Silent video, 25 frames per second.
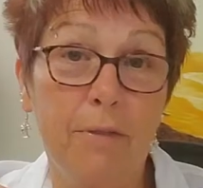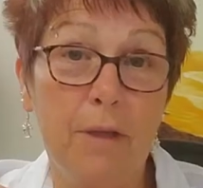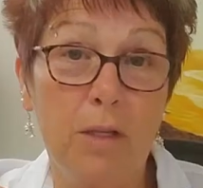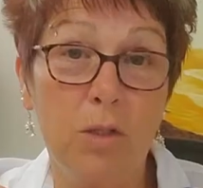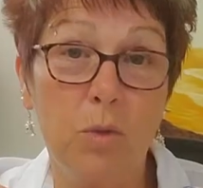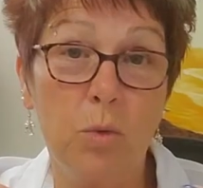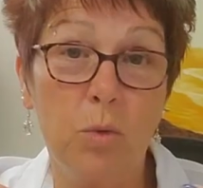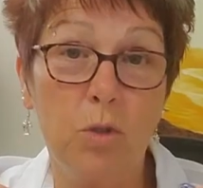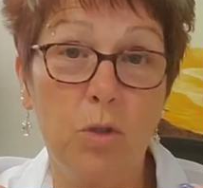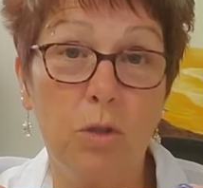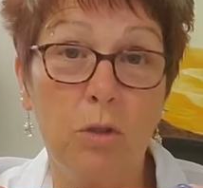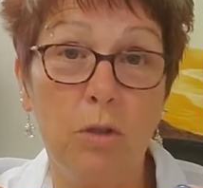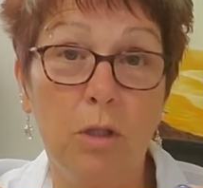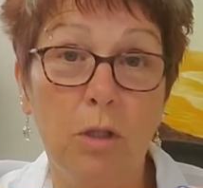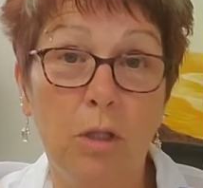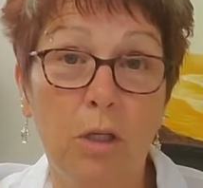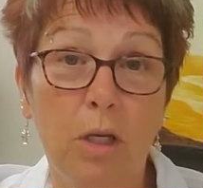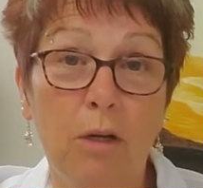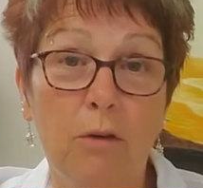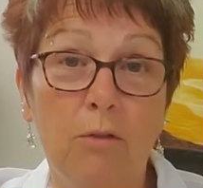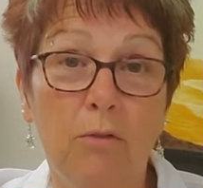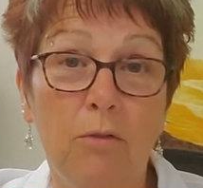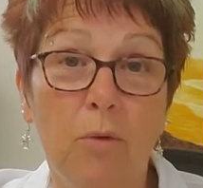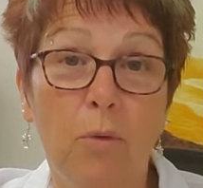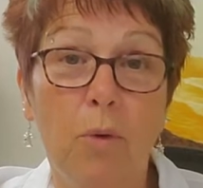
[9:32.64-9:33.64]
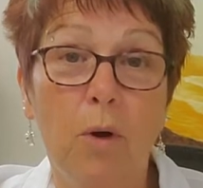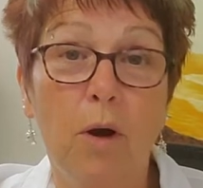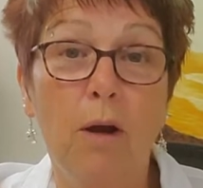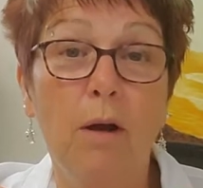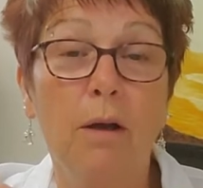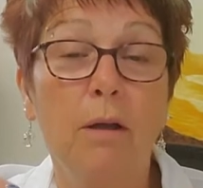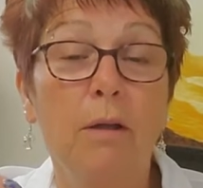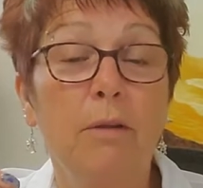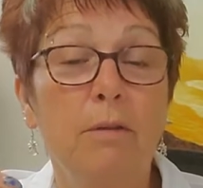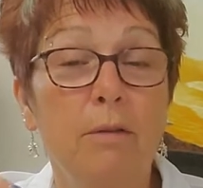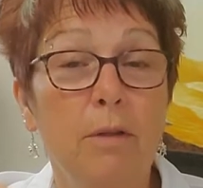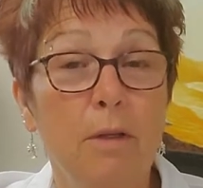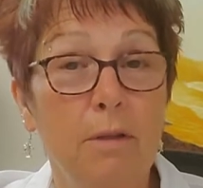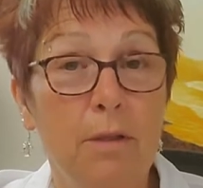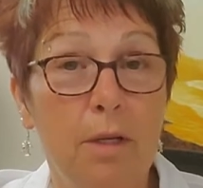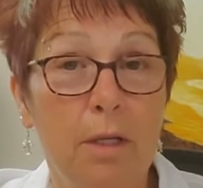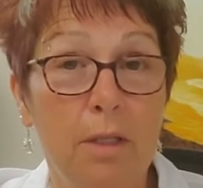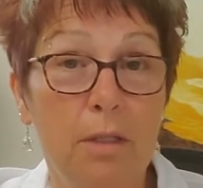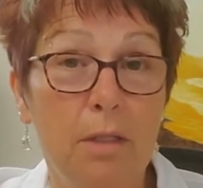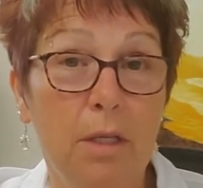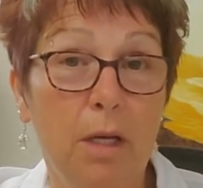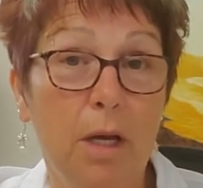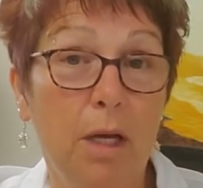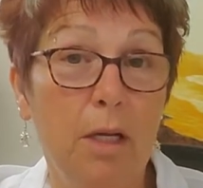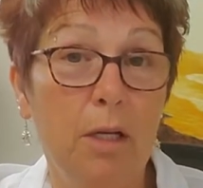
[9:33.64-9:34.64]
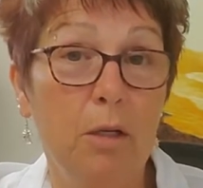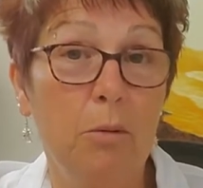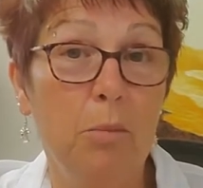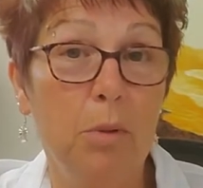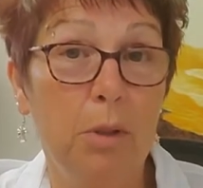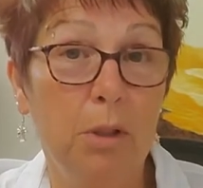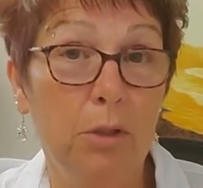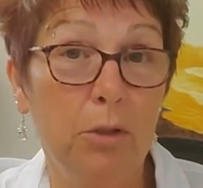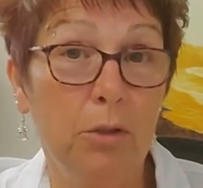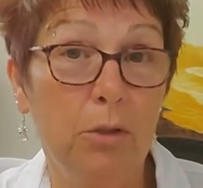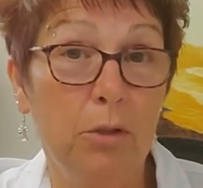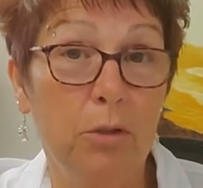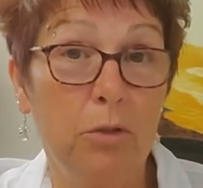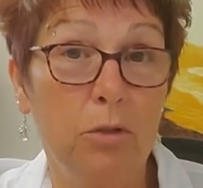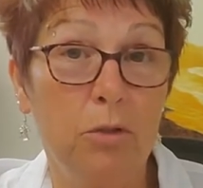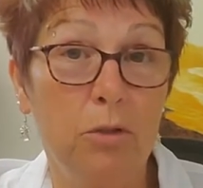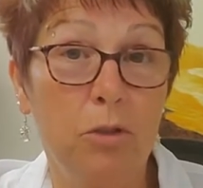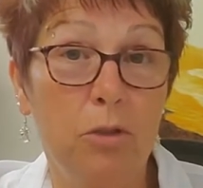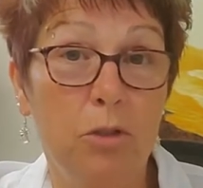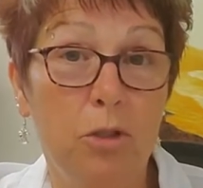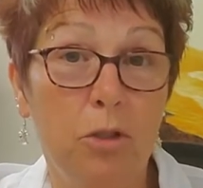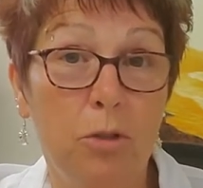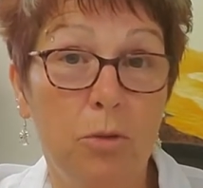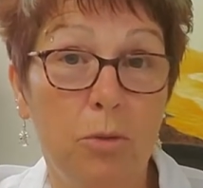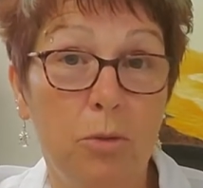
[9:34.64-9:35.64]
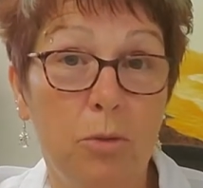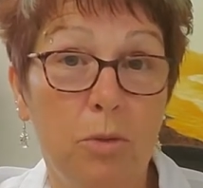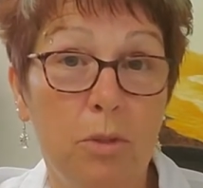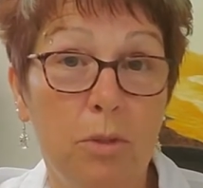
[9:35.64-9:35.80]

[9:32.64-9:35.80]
what you're looking for, then that's the kind of builder you should choose.